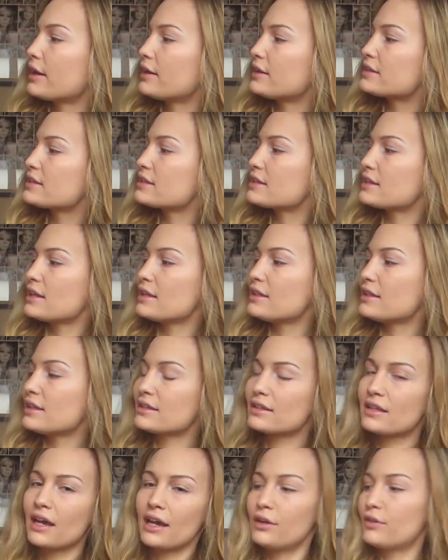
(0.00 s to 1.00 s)
And it's in
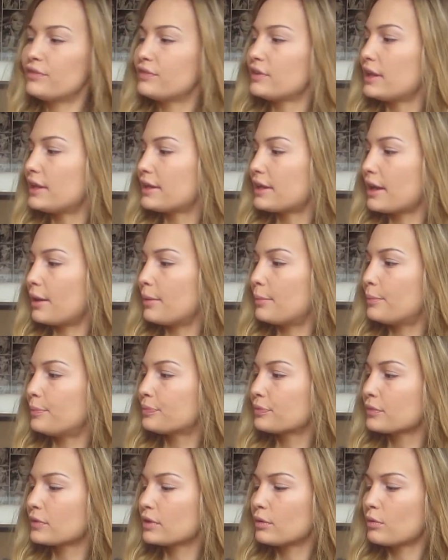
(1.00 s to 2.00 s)
this kind of like,
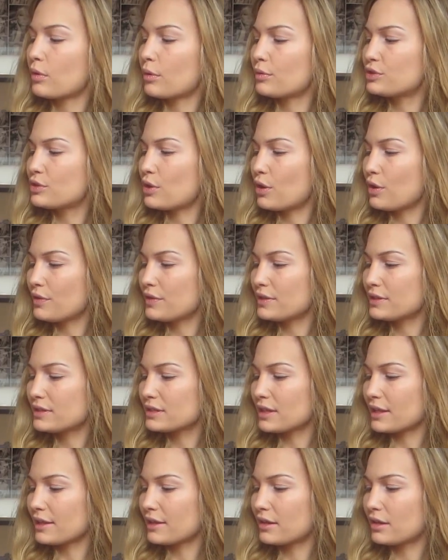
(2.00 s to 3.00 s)
what would you call
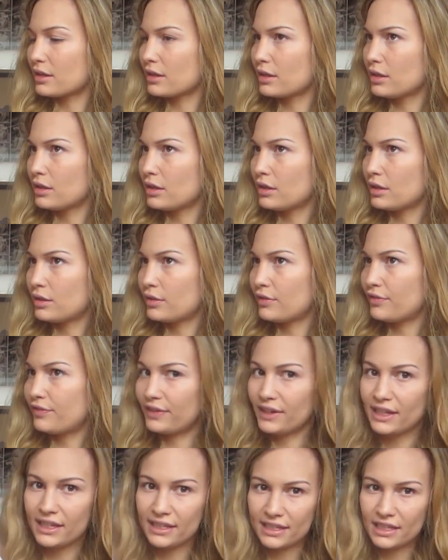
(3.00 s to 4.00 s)
this? Like
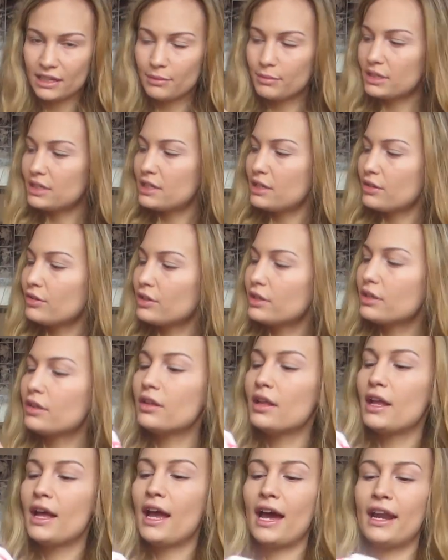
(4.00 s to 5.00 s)
fleecy
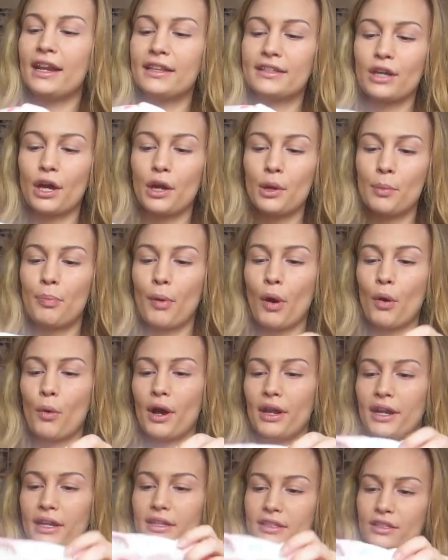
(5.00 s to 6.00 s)
material, and it's got a bow
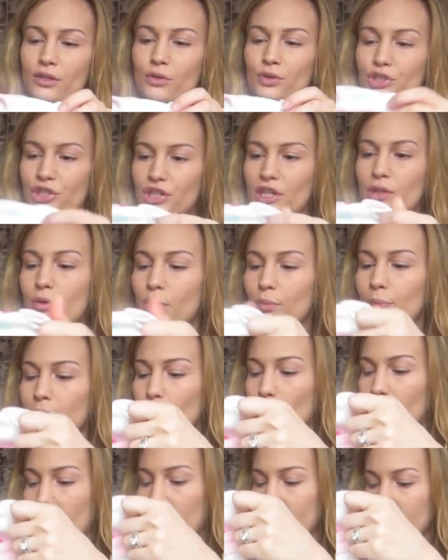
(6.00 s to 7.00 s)
on it. So she will
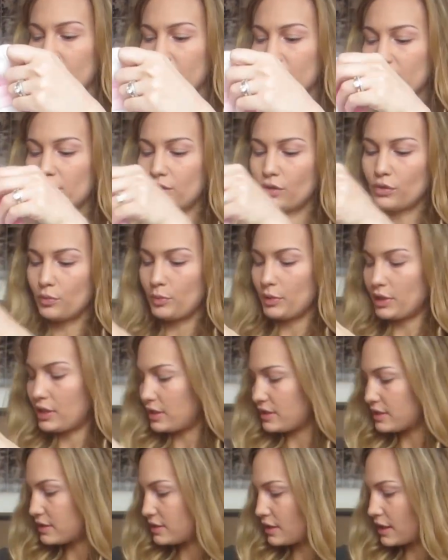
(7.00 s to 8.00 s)
be wearing this soon
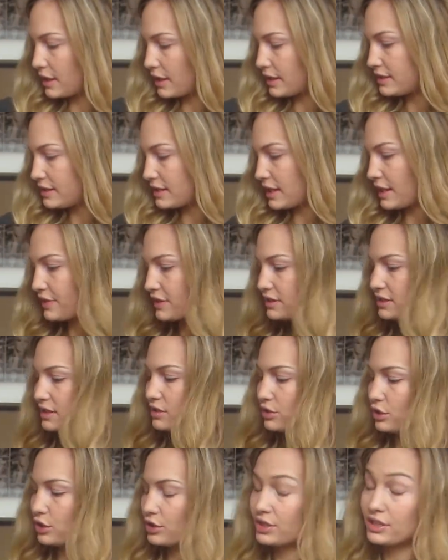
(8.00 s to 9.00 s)
because, like I said, this
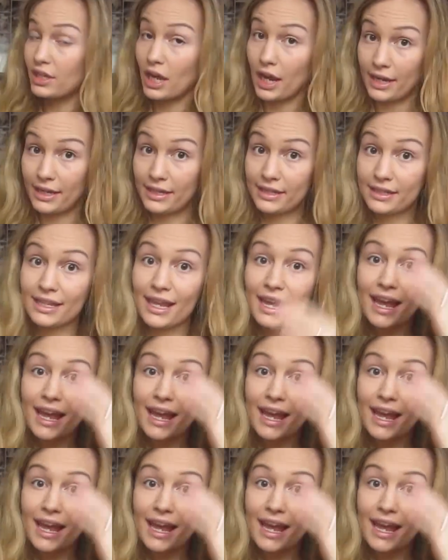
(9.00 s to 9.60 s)
is her size.